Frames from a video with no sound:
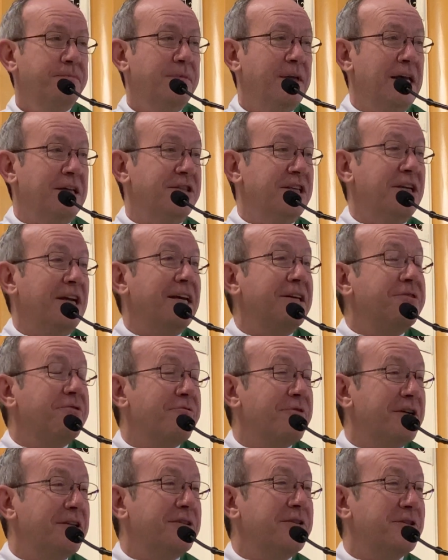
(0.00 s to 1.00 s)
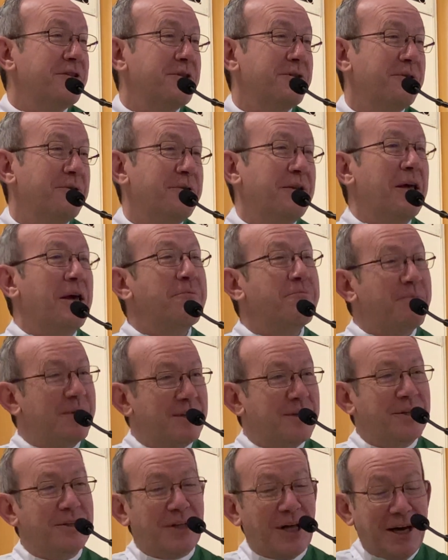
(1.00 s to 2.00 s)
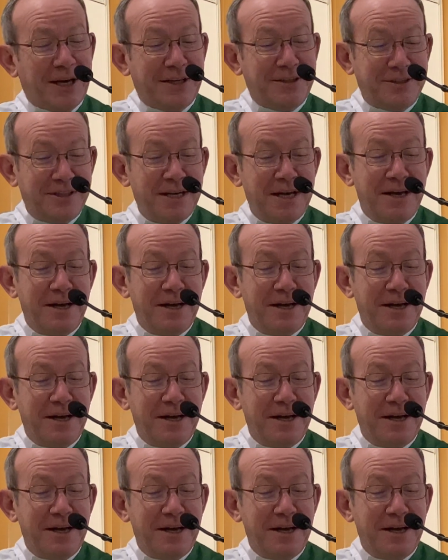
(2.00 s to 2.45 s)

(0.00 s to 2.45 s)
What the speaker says: Is it ignorance? Then be a light